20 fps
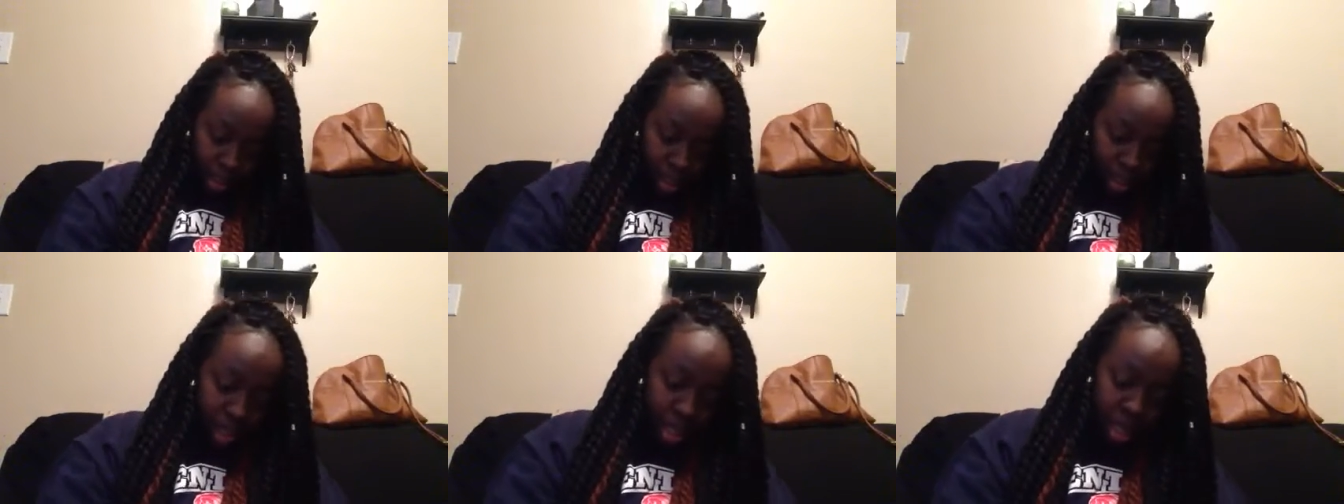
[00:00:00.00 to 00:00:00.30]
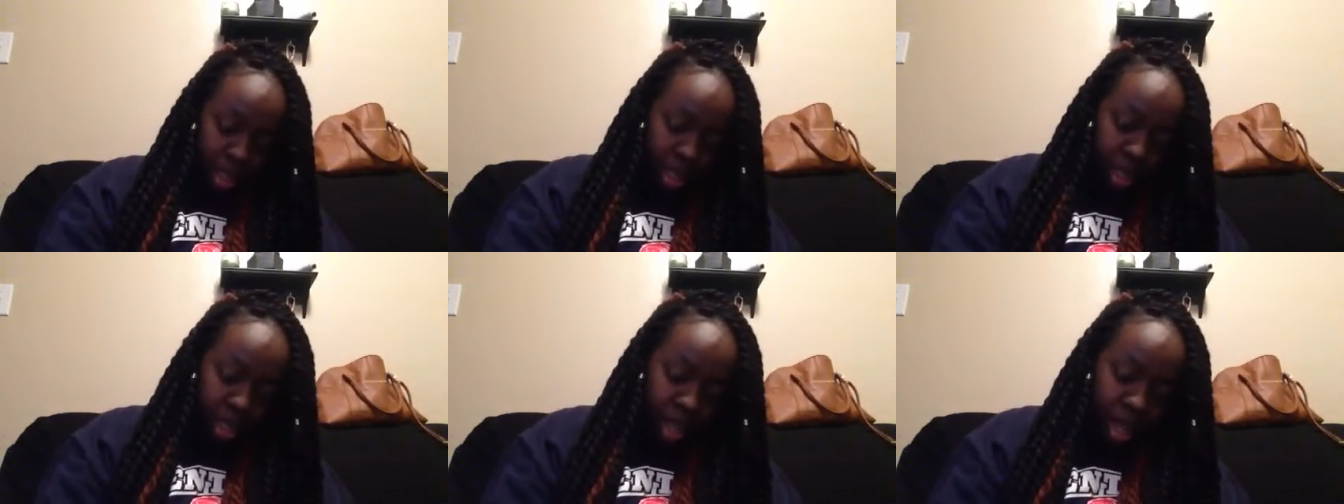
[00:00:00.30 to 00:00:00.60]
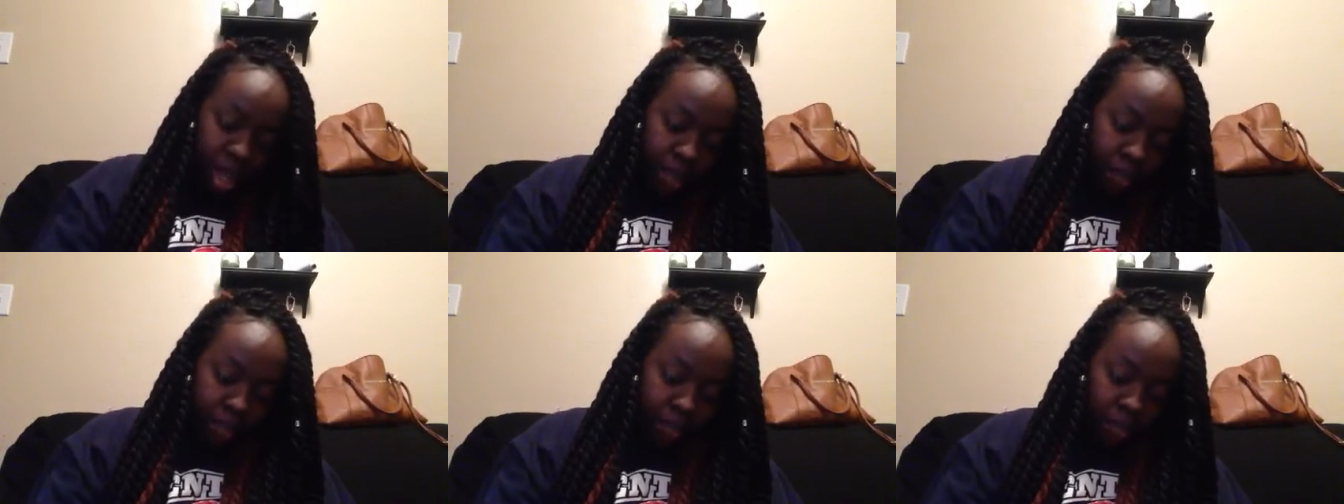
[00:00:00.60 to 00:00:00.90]
I think it
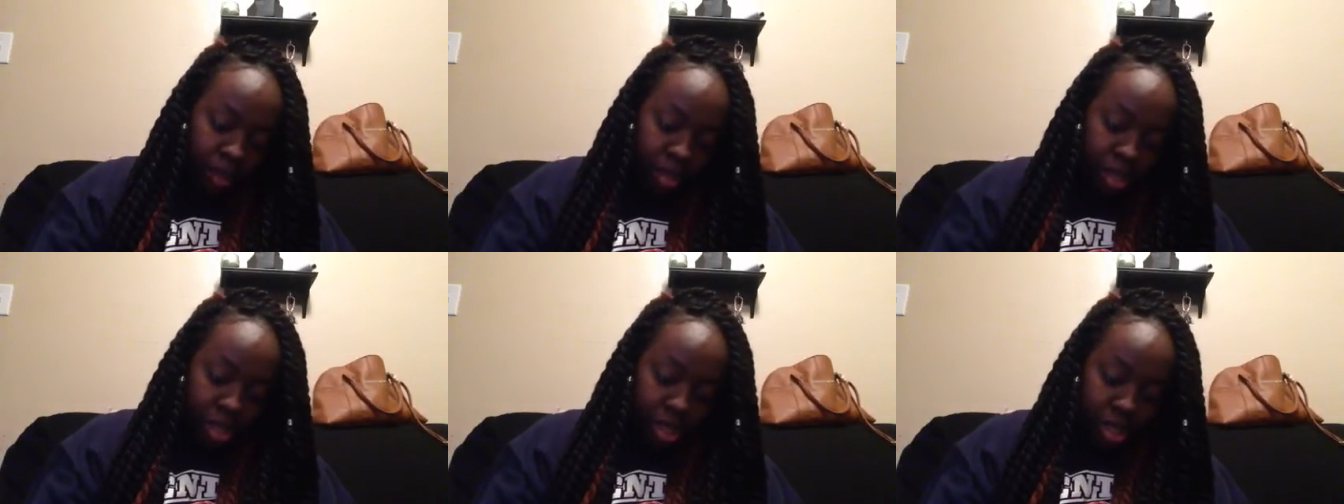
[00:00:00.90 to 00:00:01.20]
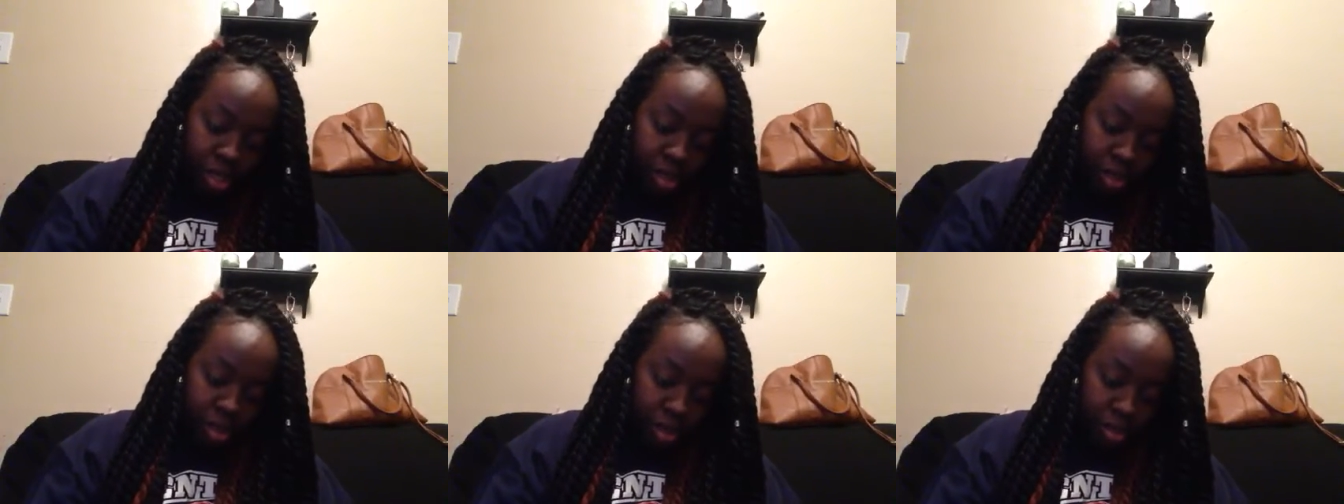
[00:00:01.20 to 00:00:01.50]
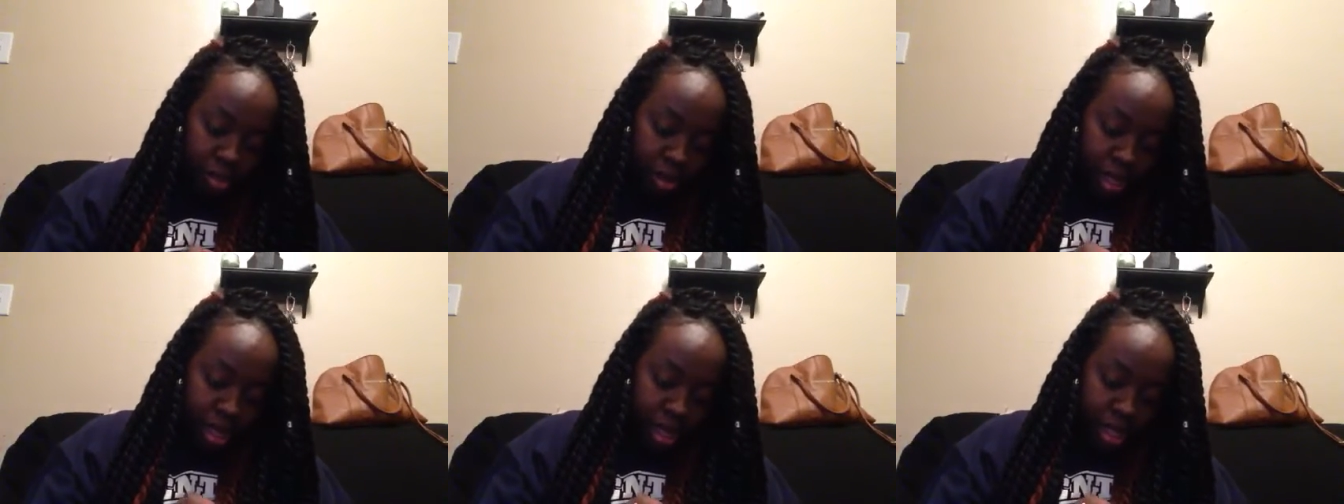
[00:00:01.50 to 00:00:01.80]
came from the
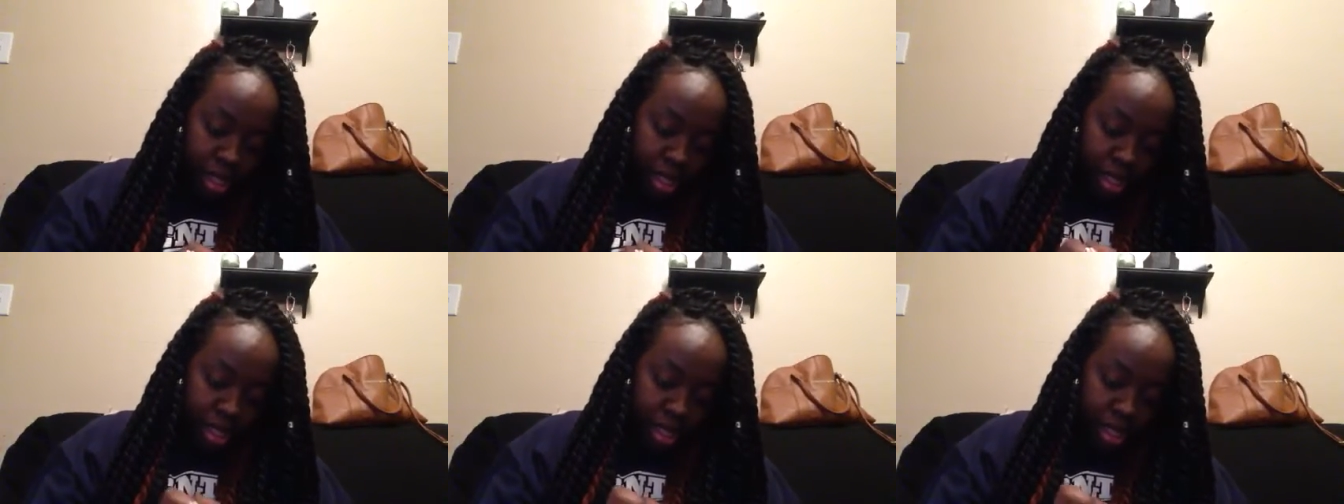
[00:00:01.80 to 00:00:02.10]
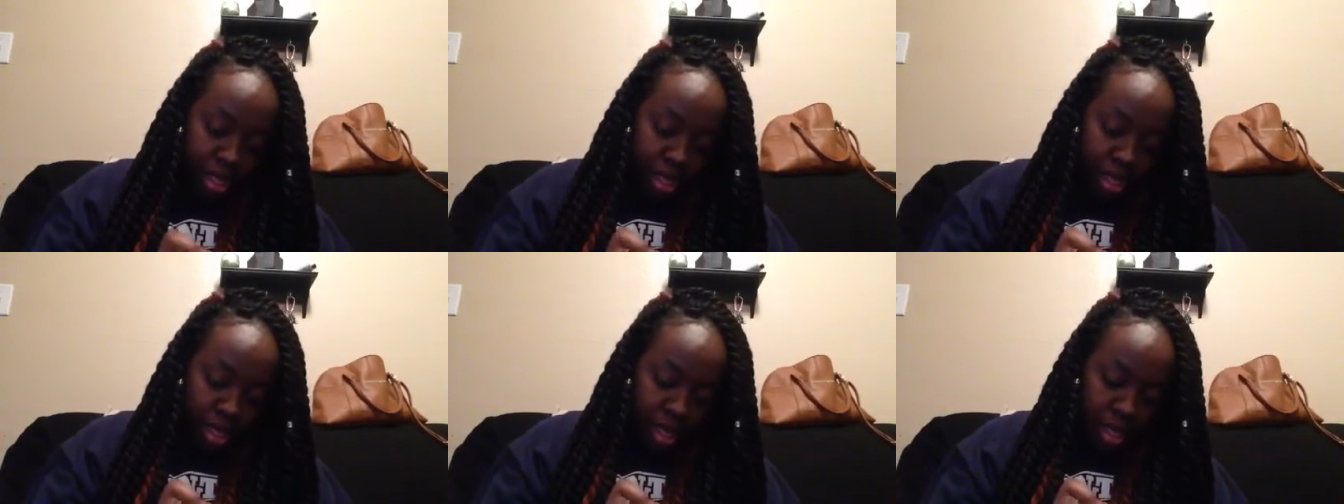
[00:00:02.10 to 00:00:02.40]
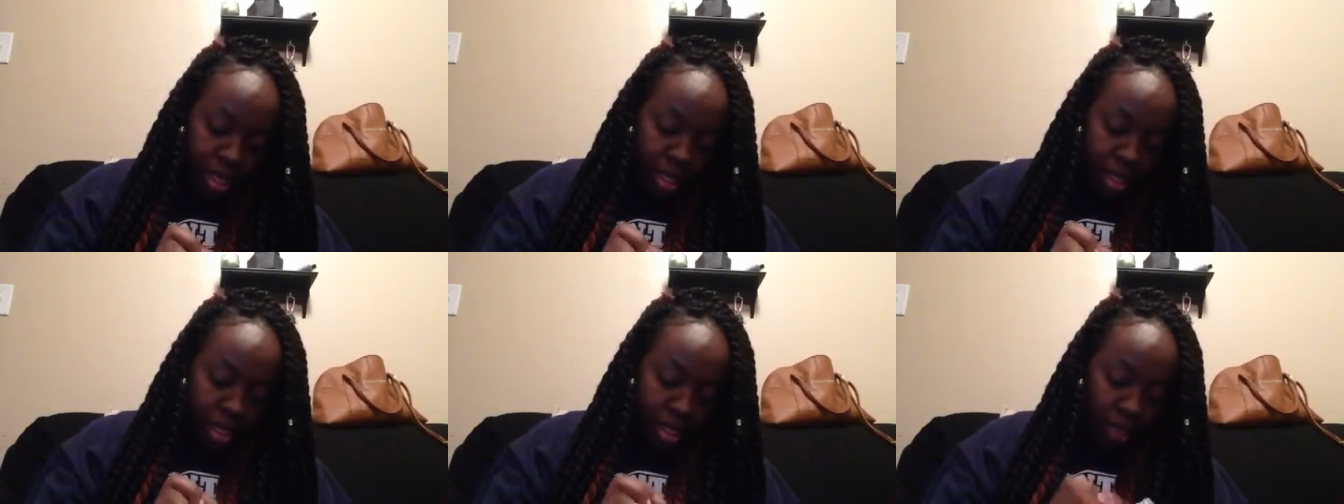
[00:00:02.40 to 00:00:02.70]
children's place.
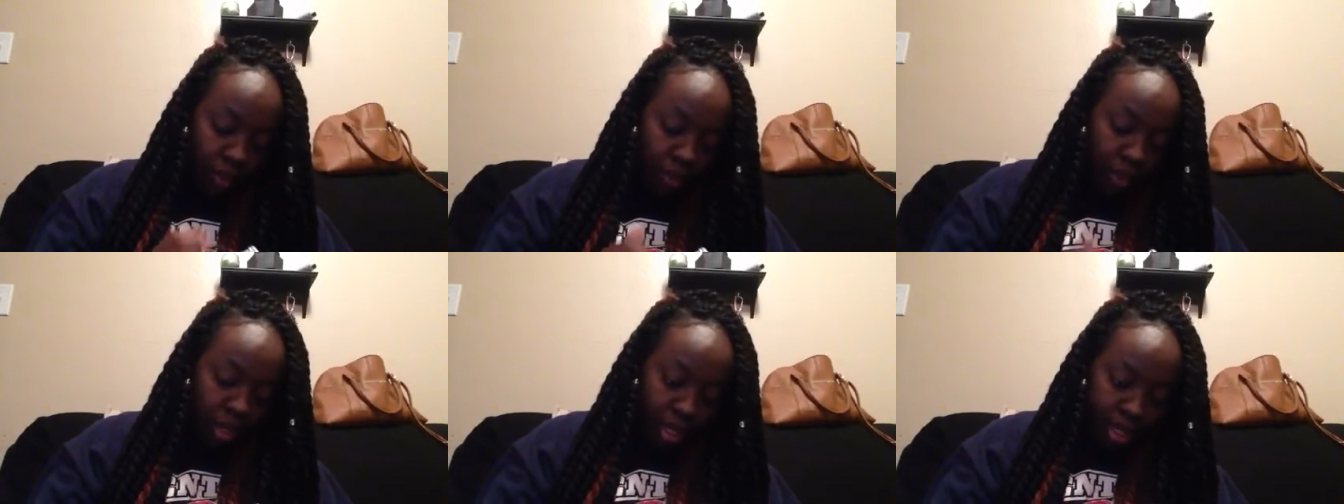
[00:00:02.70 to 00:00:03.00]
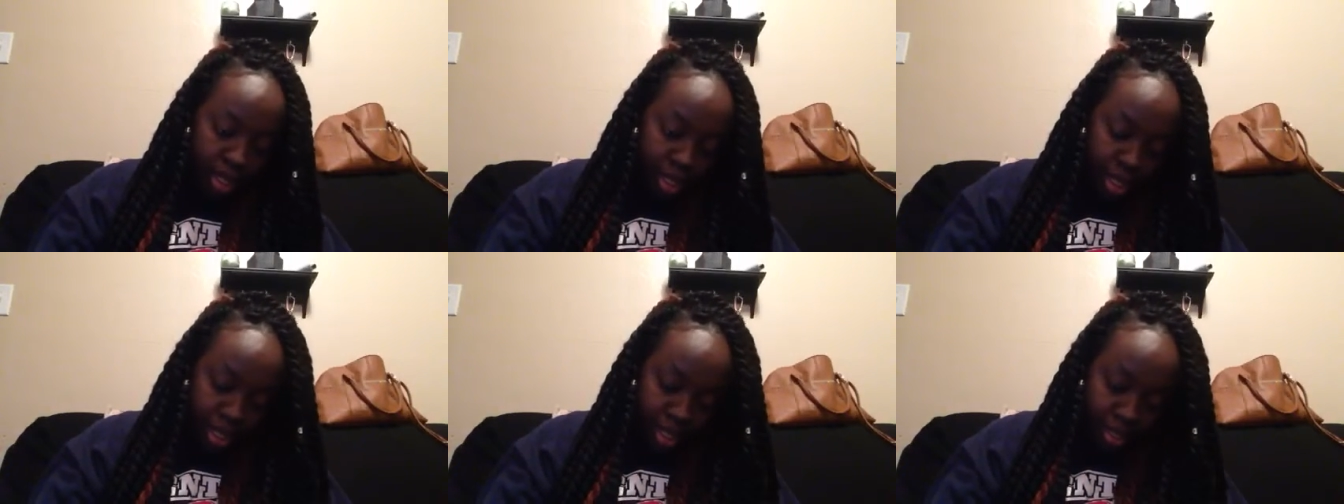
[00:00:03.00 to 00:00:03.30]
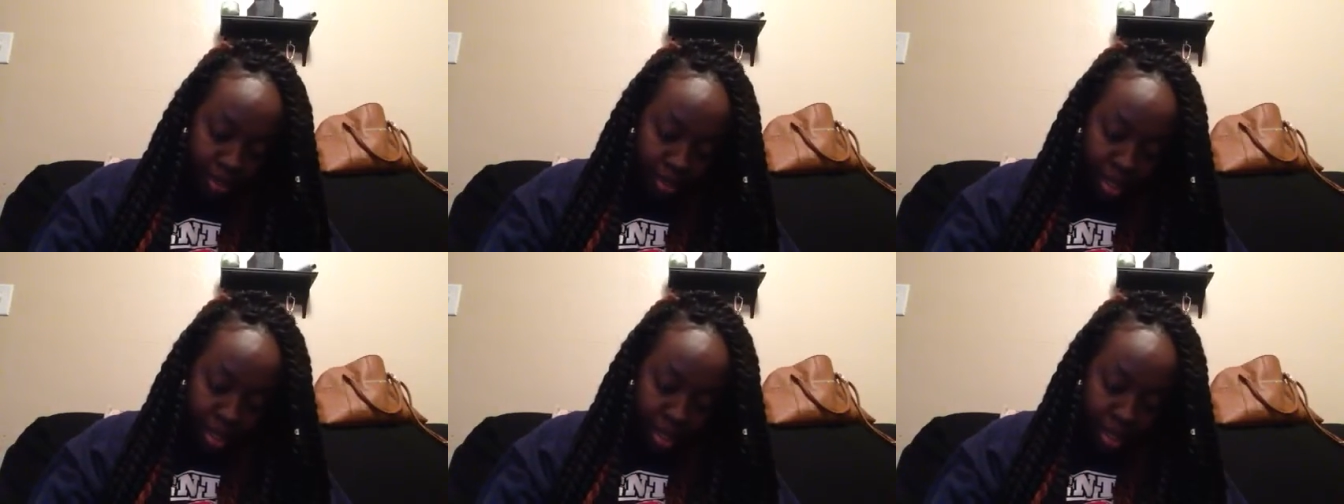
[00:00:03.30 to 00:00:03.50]
Yes, three to six